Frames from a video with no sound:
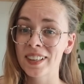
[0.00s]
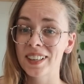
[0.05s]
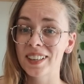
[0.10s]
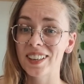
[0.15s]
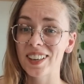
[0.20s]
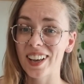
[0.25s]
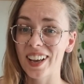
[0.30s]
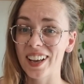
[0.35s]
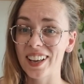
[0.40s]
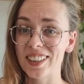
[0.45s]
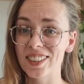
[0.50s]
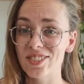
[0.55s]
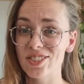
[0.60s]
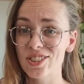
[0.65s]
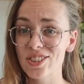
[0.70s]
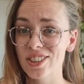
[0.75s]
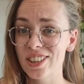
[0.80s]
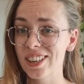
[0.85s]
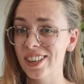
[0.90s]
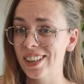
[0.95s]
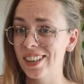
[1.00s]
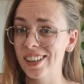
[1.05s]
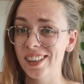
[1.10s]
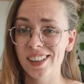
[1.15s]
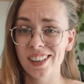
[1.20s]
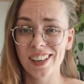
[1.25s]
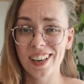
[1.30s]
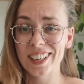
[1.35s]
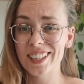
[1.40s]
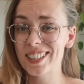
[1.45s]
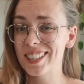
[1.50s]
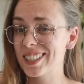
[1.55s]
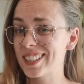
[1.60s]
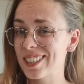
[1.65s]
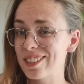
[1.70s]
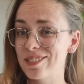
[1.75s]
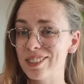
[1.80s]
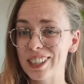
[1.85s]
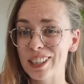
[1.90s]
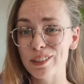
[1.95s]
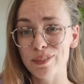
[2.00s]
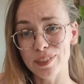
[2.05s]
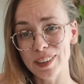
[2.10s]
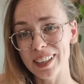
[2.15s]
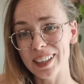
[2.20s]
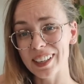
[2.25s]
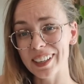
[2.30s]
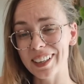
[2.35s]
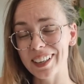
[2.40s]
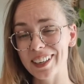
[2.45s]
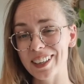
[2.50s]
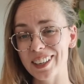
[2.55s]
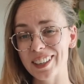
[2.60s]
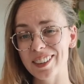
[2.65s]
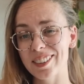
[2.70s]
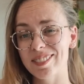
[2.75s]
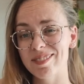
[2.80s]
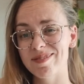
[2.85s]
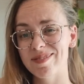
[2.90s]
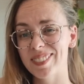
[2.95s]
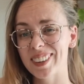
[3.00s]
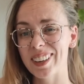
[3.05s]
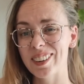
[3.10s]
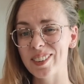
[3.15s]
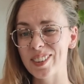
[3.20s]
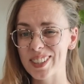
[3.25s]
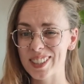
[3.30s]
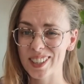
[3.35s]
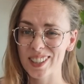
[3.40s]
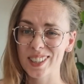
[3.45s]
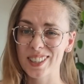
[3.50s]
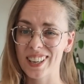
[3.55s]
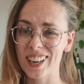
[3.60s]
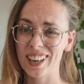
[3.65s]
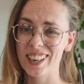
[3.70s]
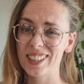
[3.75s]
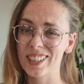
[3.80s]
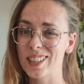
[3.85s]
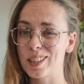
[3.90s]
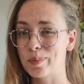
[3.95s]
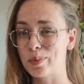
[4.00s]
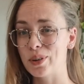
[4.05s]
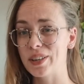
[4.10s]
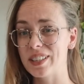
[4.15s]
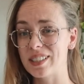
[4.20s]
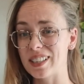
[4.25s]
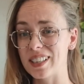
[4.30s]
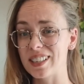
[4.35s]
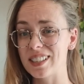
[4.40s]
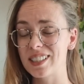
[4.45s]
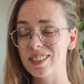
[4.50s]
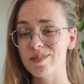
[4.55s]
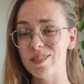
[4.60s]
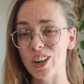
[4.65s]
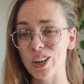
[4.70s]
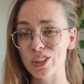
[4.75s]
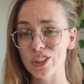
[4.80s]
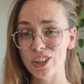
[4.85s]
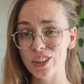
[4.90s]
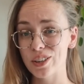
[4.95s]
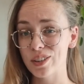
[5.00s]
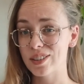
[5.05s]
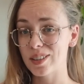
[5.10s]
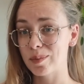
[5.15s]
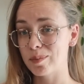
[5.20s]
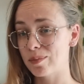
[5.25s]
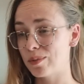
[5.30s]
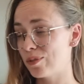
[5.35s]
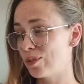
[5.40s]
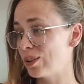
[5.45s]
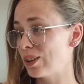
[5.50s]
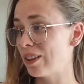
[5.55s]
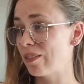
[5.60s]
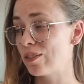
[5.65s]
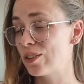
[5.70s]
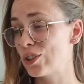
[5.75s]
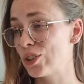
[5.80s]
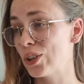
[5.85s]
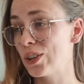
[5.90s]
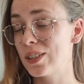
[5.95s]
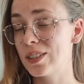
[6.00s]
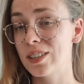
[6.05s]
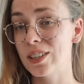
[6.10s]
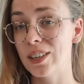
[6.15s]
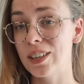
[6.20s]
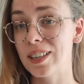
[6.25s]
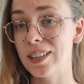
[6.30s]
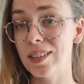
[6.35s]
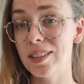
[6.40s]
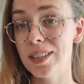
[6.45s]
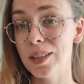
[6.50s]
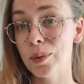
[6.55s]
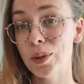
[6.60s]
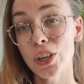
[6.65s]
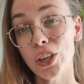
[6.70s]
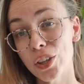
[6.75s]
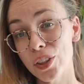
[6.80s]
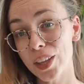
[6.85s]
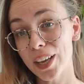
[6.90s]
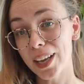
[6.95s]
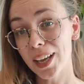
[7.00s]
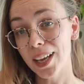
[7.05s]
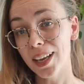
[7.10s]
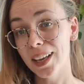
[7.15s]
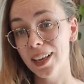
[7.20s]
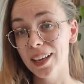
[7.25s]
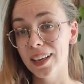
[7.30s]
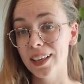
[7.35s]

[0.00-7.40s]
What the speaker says: And I just didn't really feel it, and I was just kind of disappointed. I'll show you some full-length shots so you can see what you think.